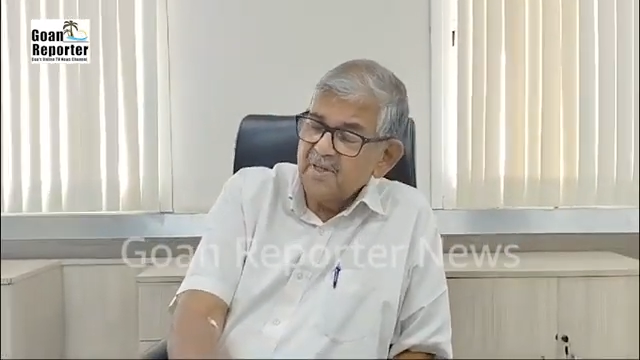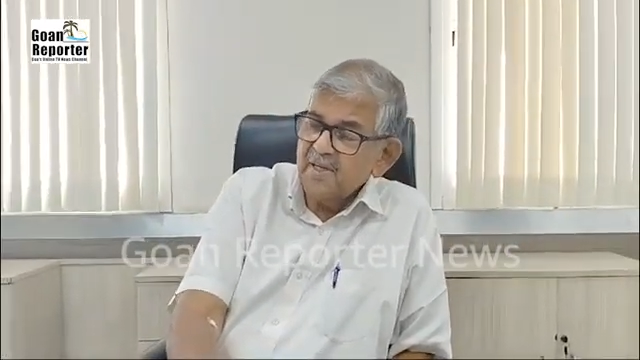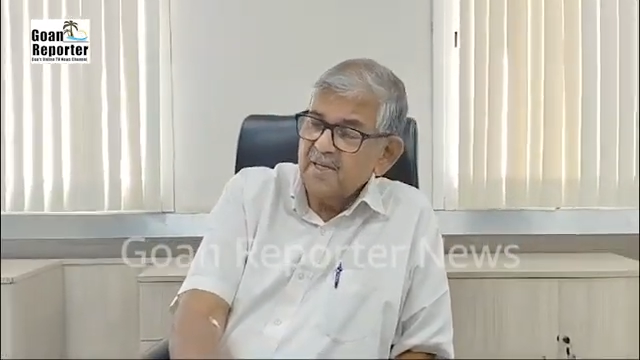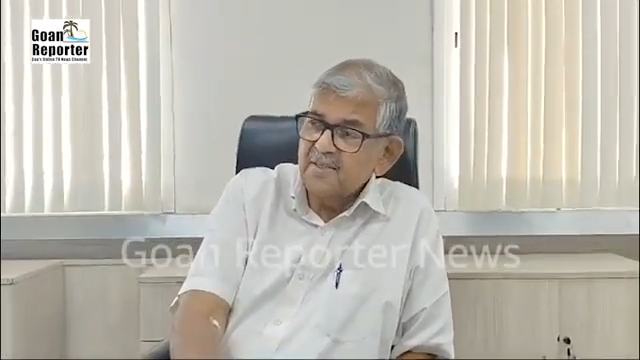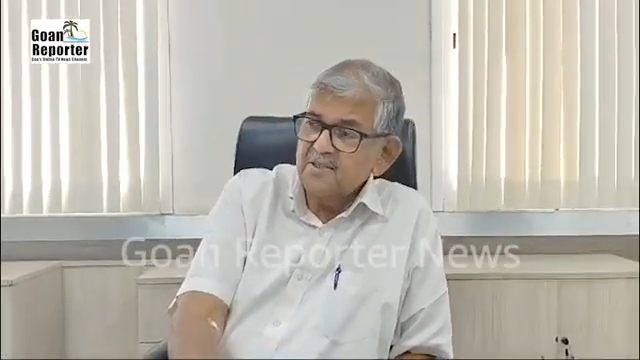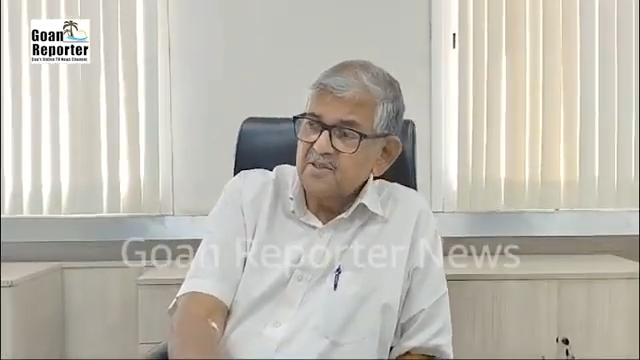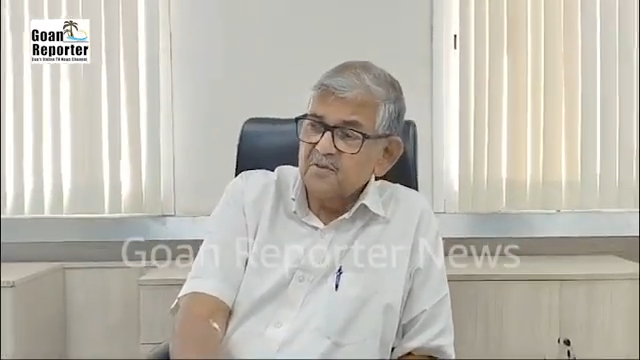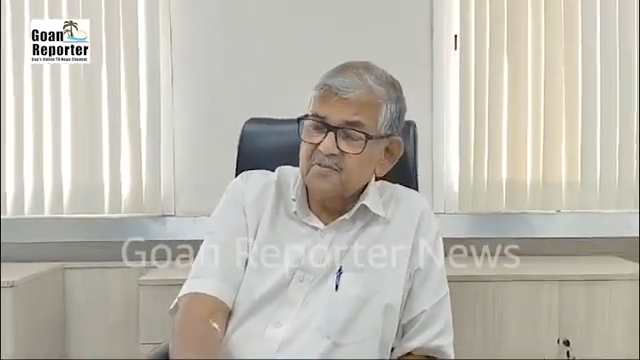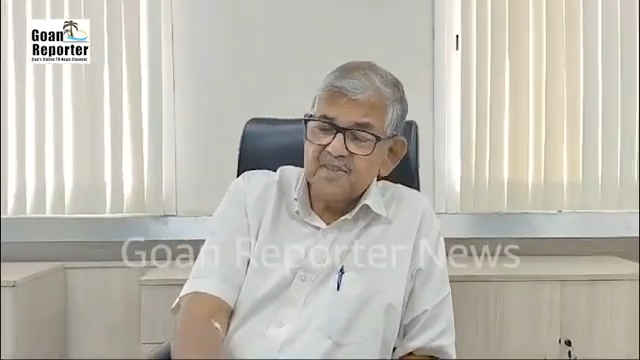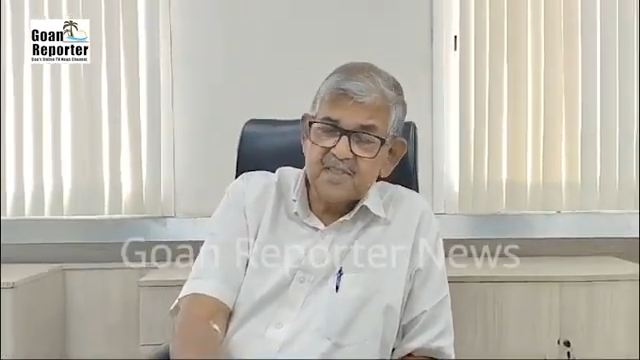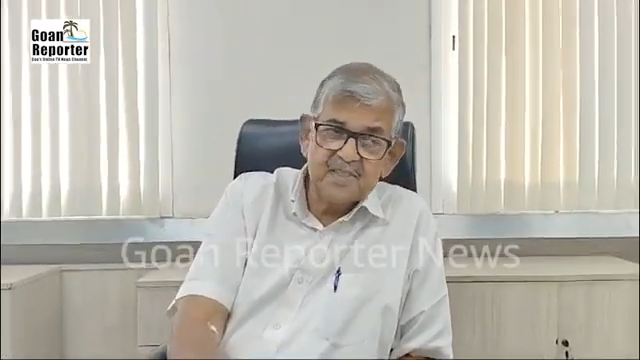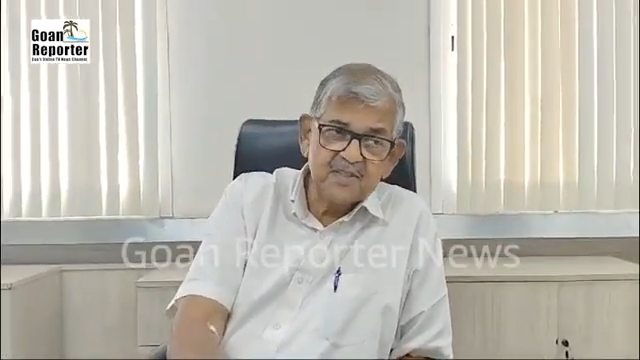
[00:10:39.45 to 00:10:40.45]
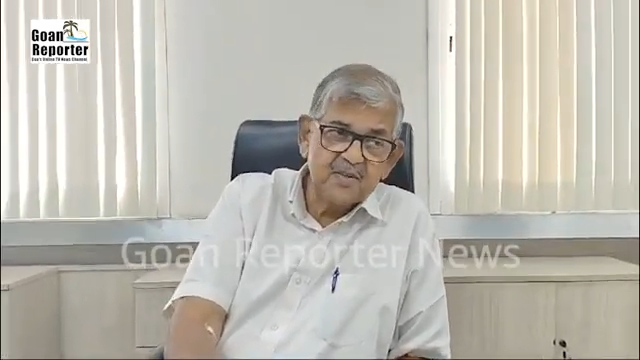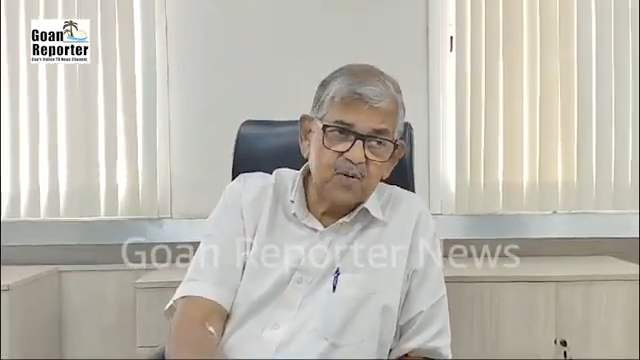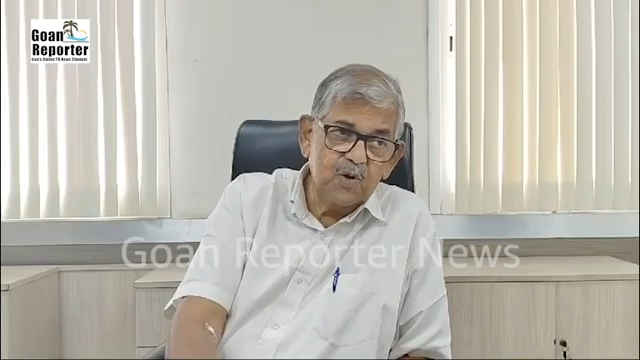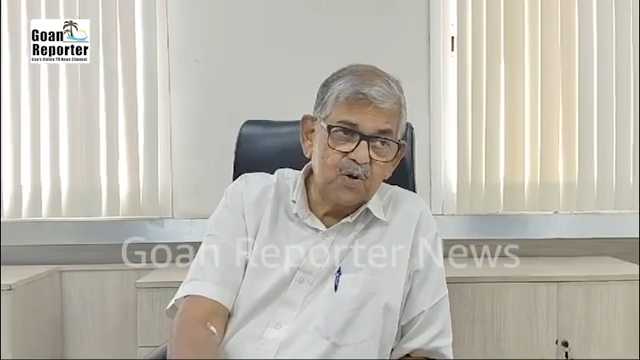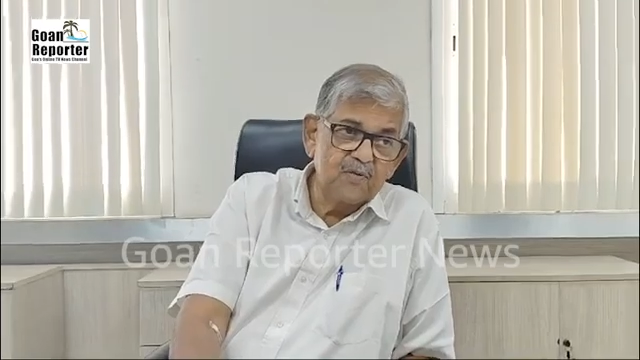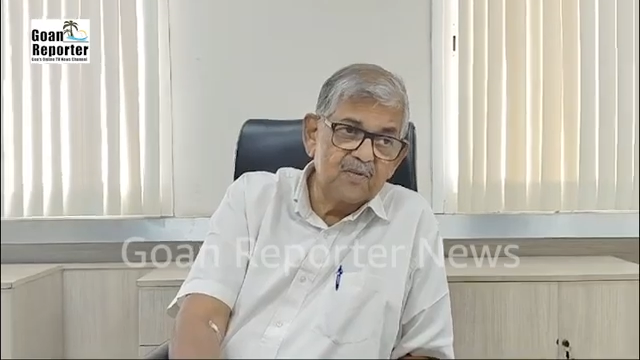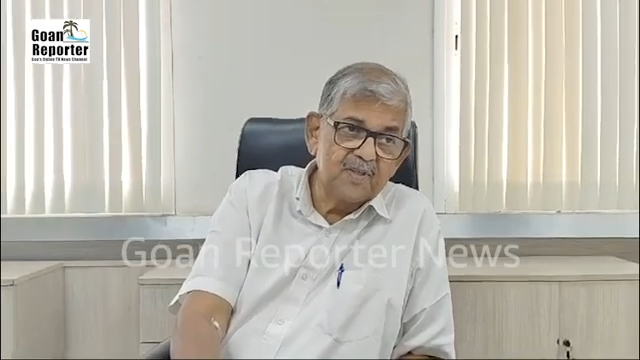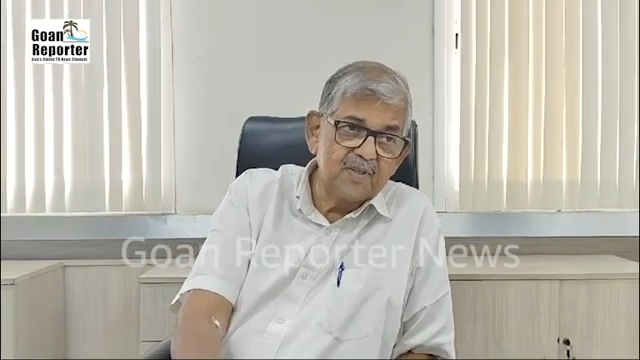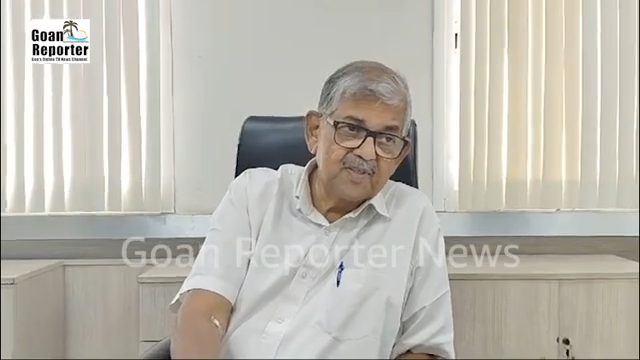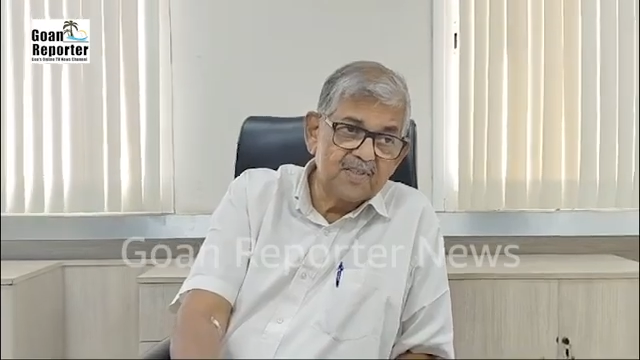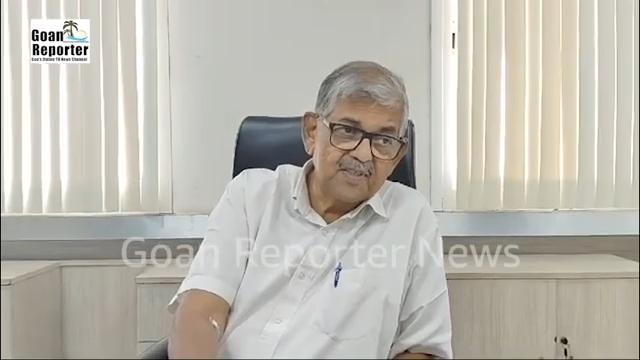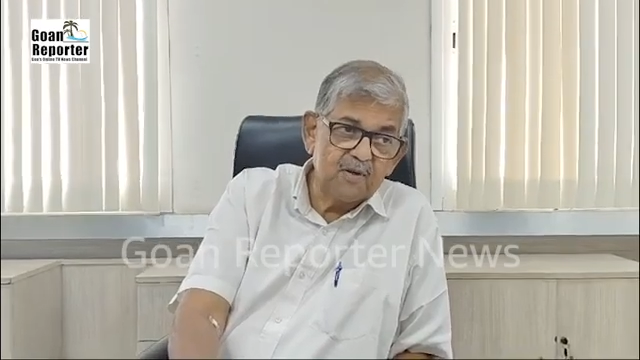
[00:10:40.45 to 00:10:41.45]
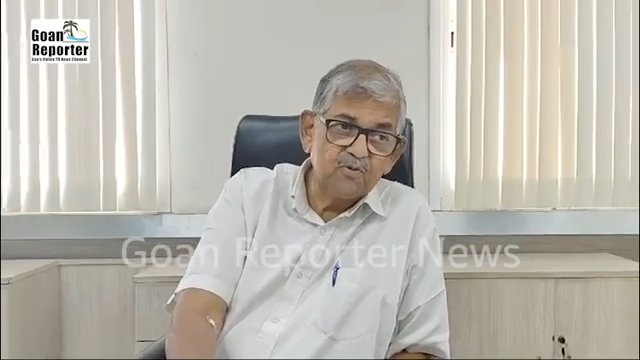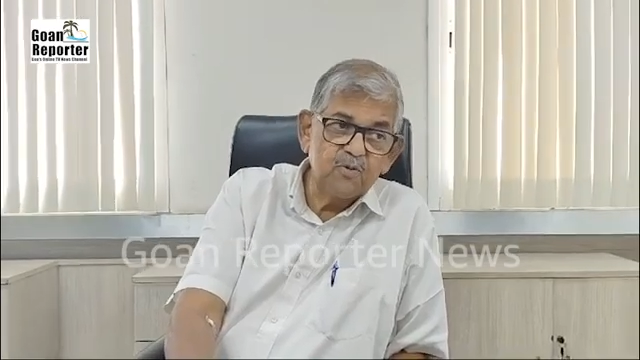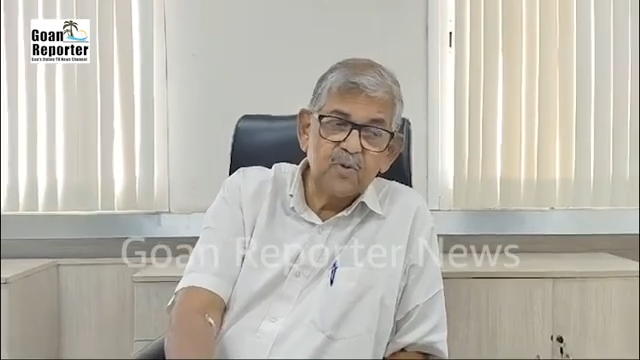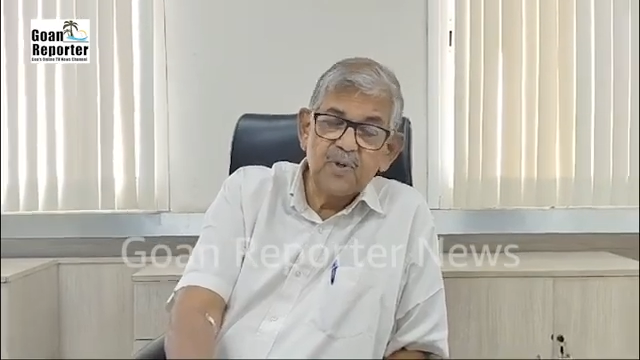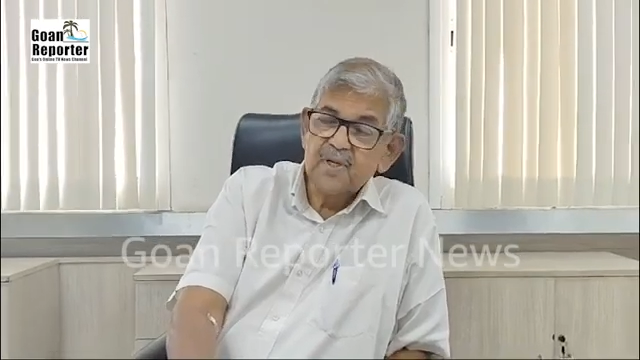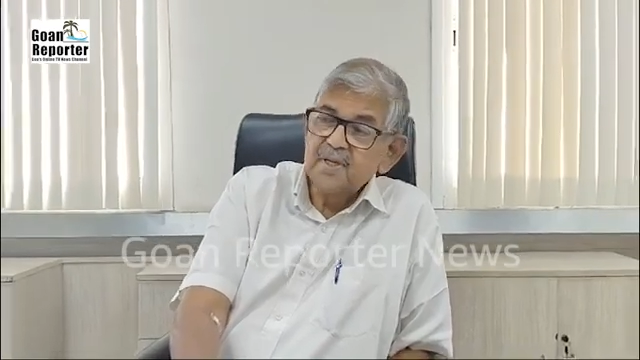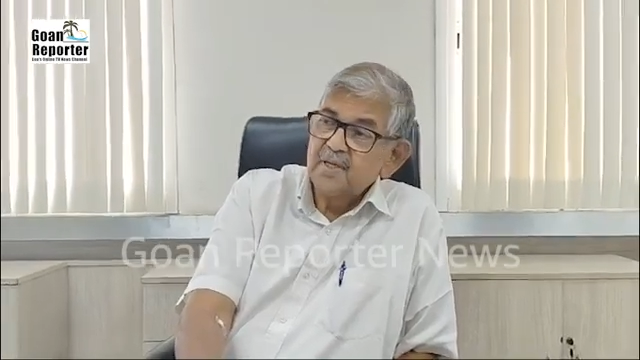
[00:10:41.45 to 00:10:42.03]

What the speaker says: Collector's offices all over South Goa.